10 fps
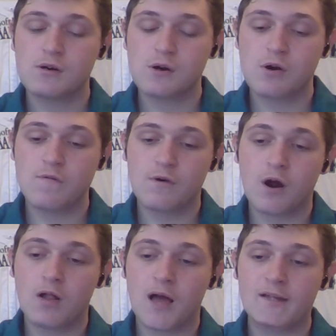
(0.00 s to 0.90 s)

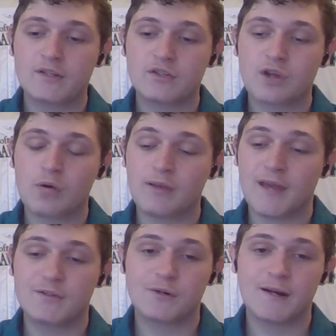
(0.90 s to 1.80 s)
overall, I just don't
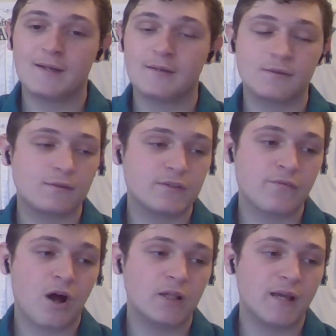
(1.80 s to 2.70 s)
get trading
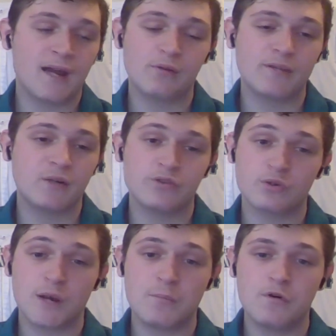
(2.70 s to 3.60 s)
Civale. I don't think it was a
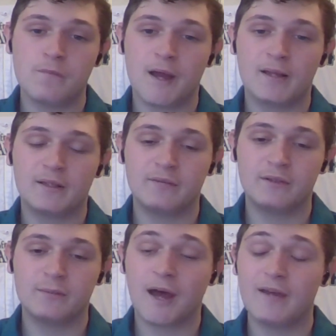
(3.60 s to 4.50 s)
great move
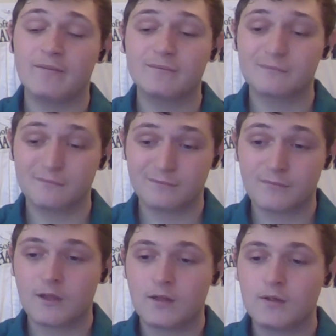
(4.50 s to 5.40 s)
by
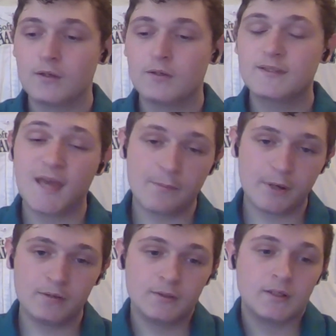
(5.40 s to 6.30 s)

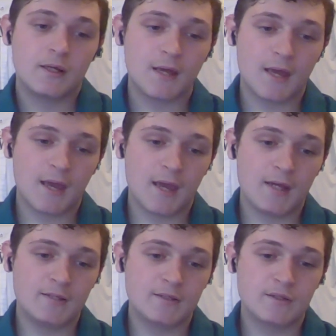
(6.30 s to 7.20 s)
Tampa.
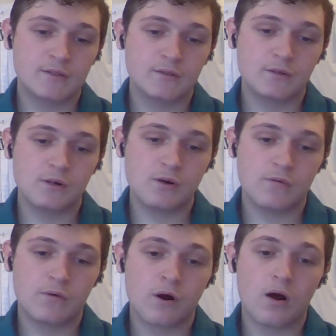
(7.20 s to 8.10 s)
And
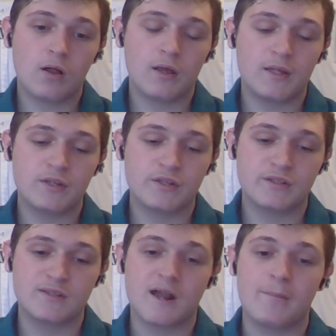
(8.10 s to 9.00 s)
overall, it just
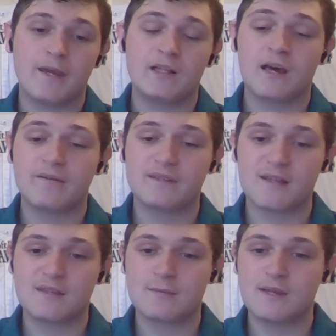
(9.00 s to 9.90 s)
does not make a lot of
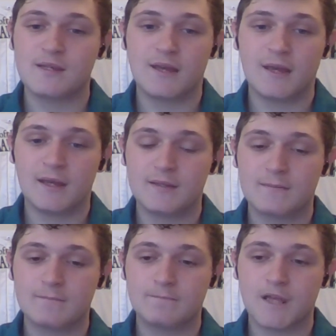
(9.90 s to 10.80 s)
sense to me. And
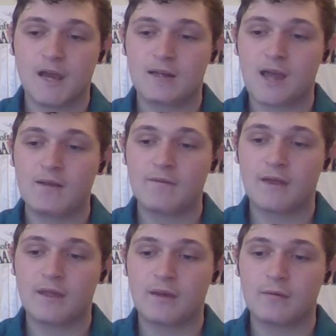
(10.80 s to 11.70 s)
yeah, I
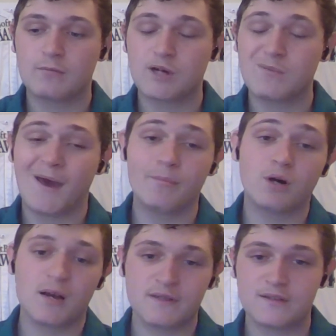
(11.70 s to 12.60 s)
think pretty bad
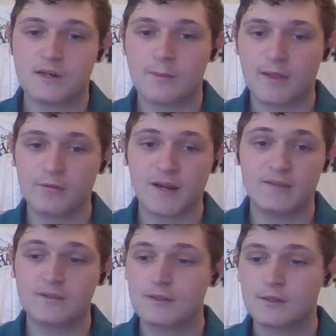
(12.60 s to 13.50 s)
process here by the Rays.